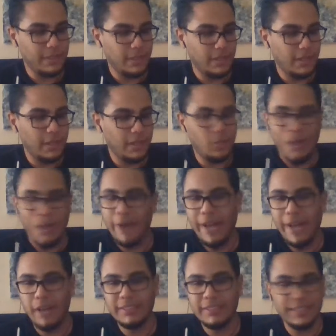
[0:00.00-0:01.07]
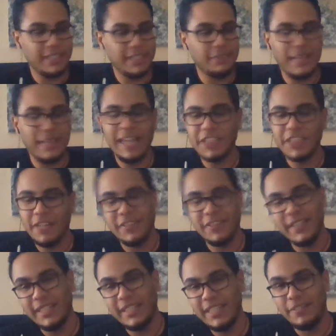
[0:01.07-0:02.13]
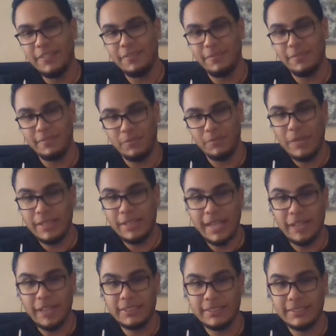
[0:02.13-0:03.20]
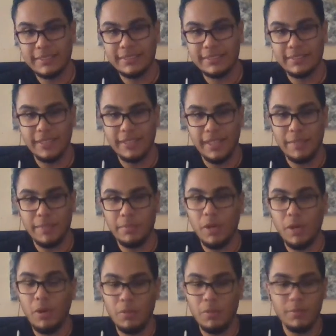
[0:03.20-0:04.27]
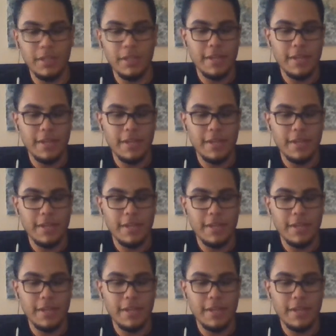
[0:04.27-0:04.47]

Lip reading: Roundhouse and Kid Flash, after they leave Roundhouse's home,